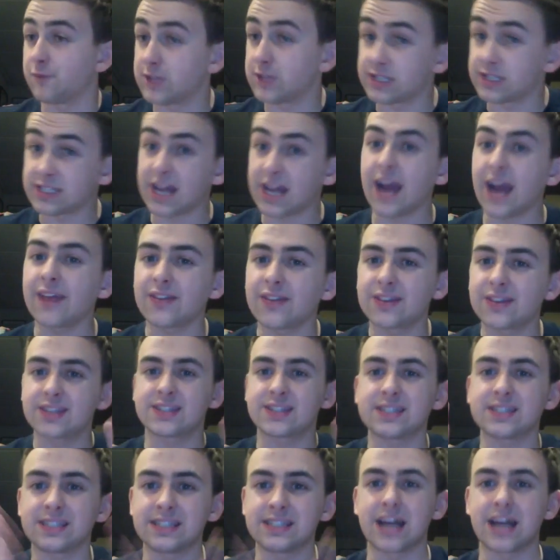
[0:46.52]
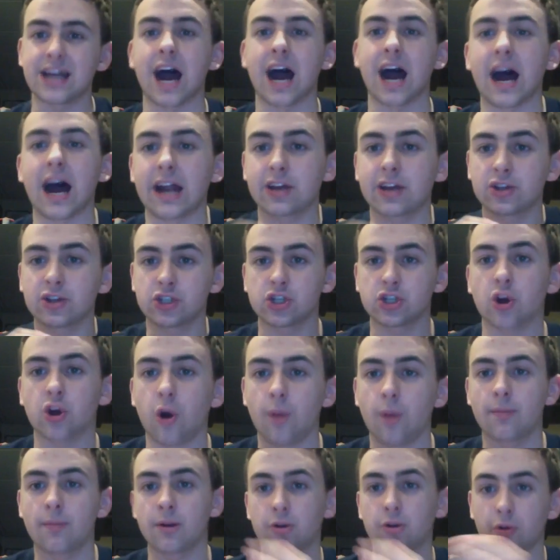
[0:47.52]
decided that this is not a show
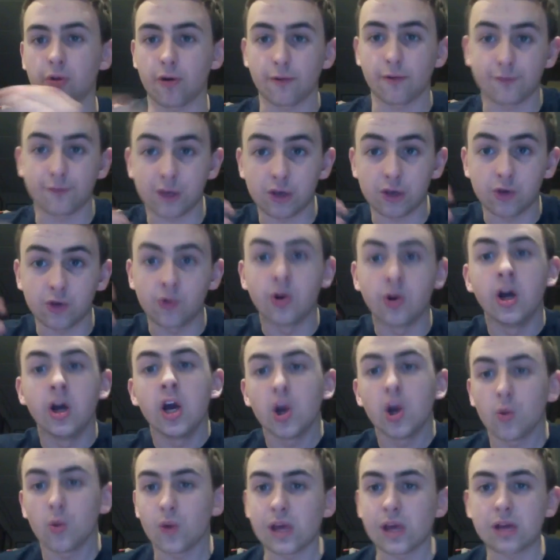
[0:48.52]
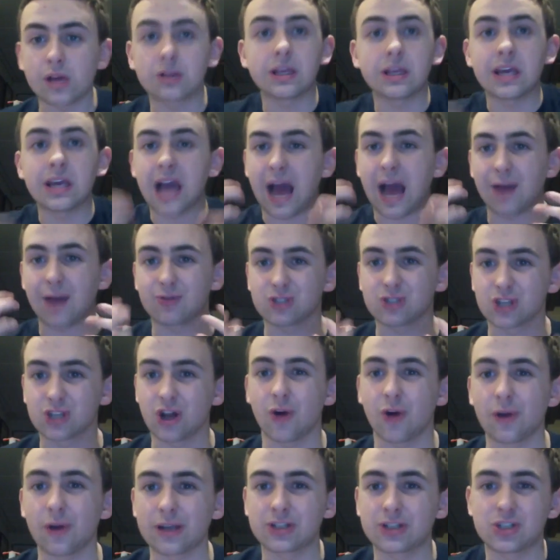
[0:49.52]
I'm going to review weekly. I was
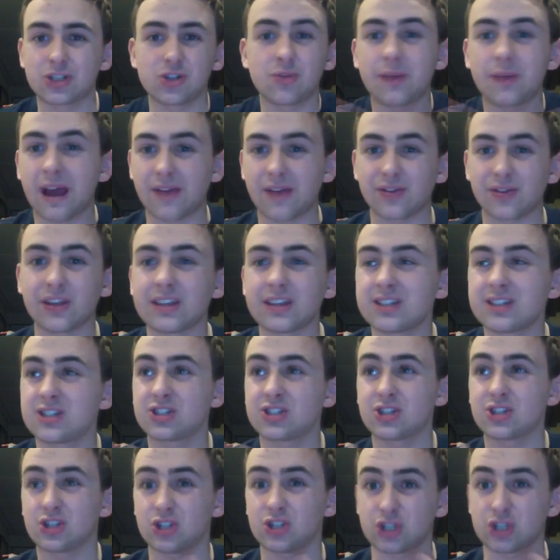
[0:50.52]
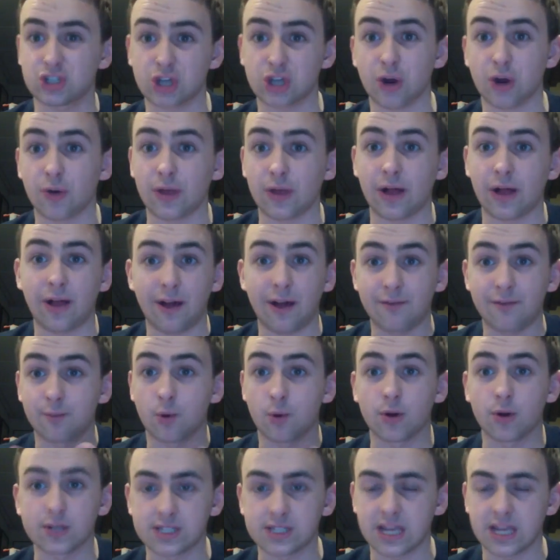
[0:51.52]
going to, but I think this is just a show that I'll have
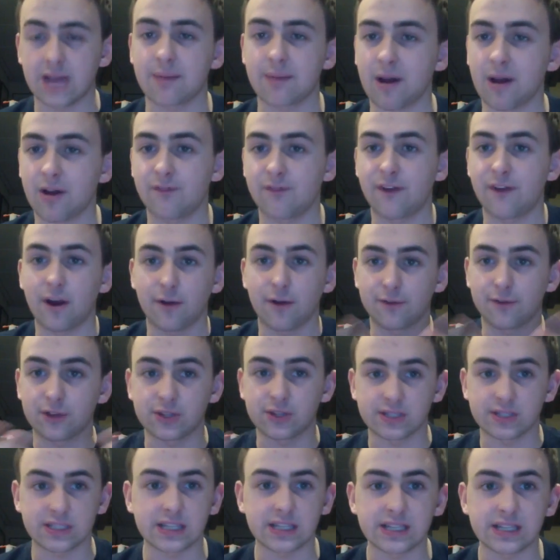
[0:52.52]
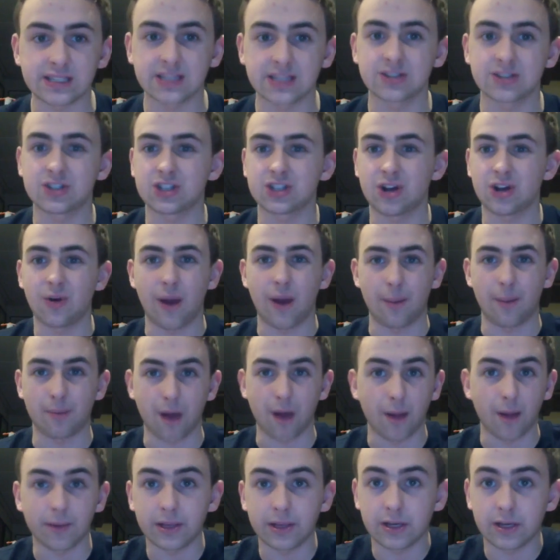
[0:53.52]
more to say about if I review the season, so I'm
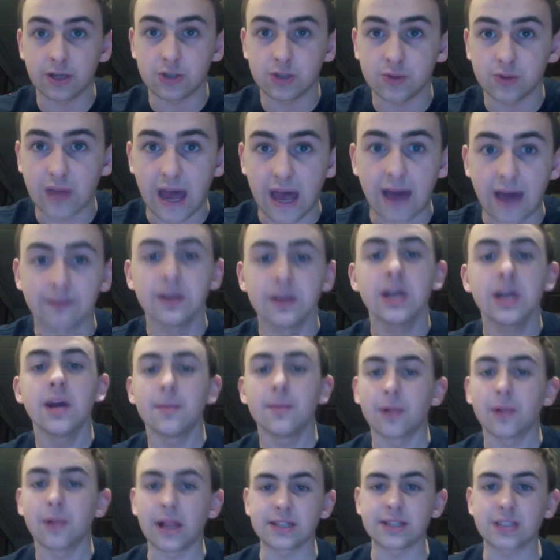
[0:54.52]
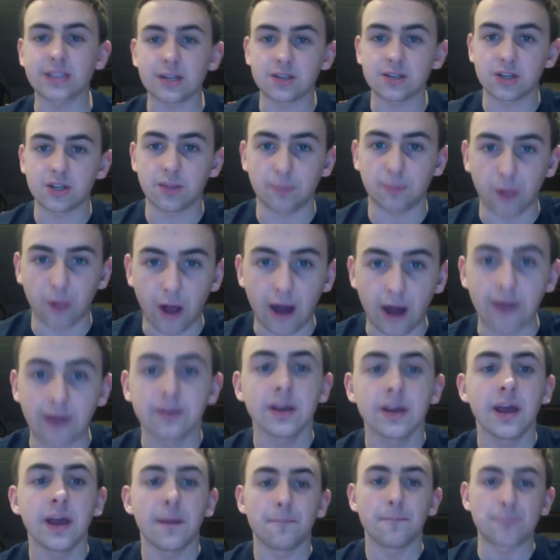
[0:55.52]
probably going to do that. But let's get to the plot.
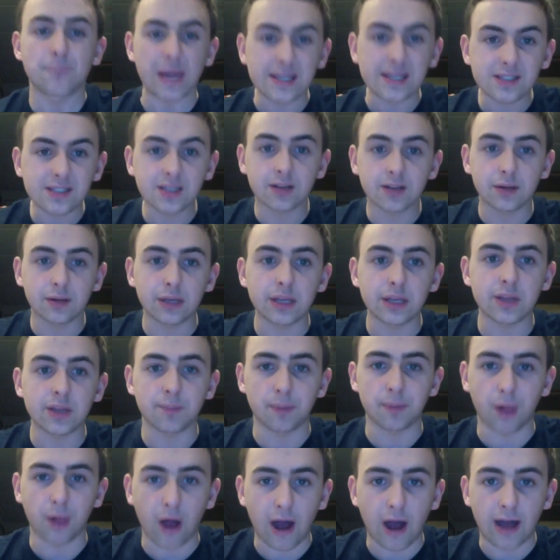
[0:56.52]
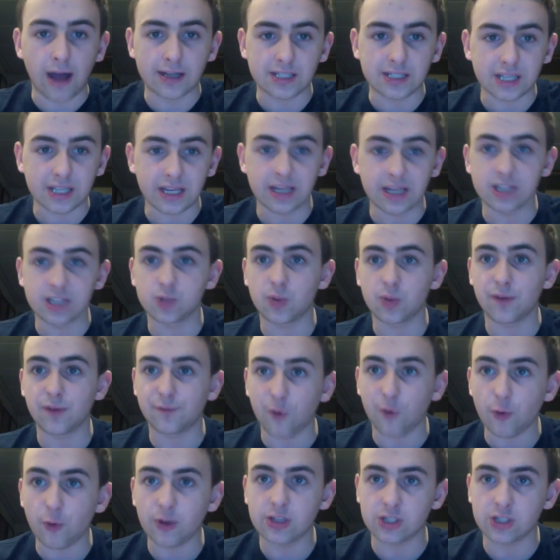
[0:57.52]
Basically, the plot is we
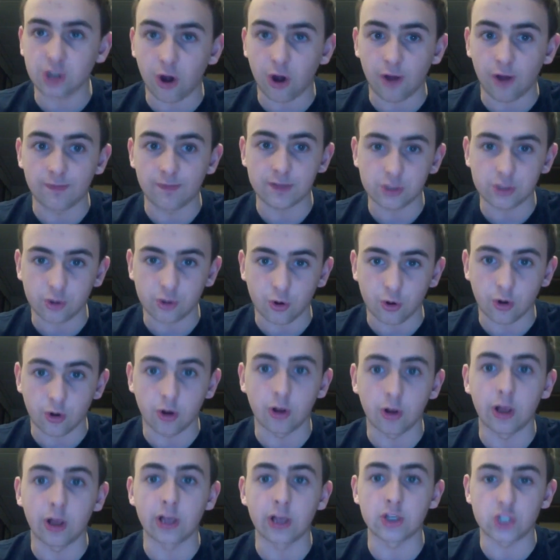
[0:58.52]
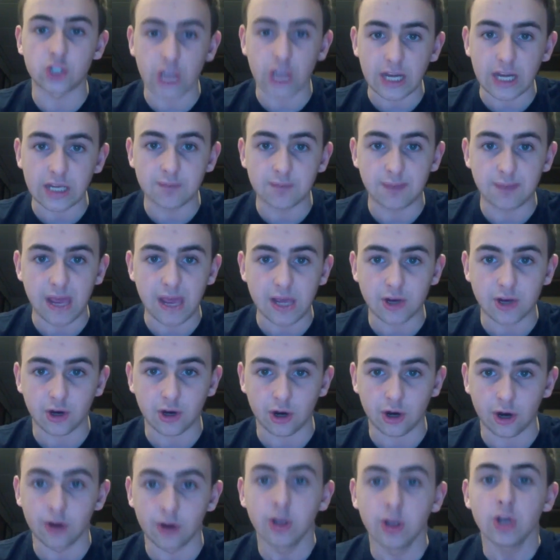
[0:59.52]
focus on this girl, Ginny
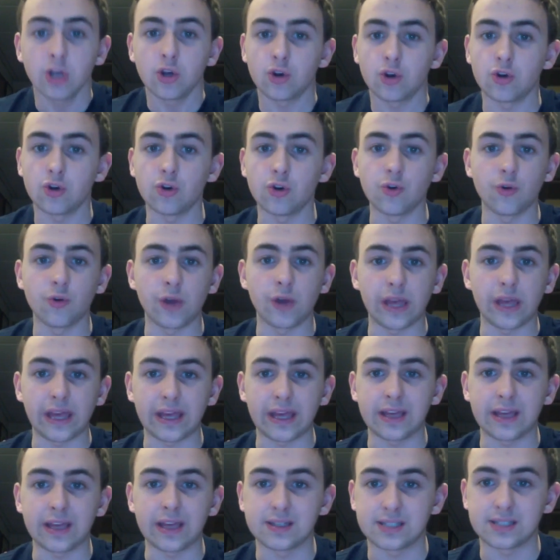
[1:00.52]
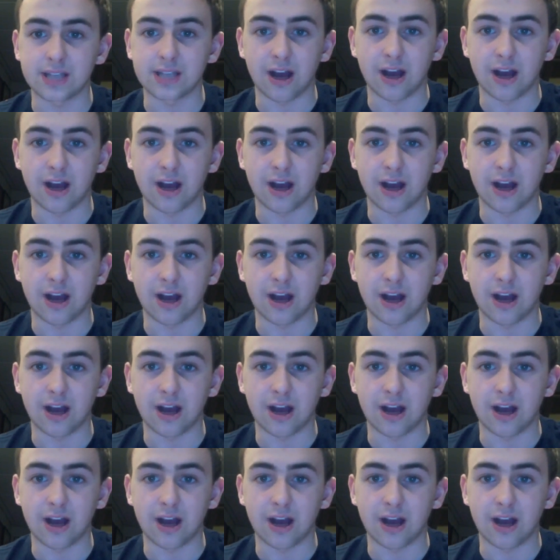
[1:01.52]
Baker, who is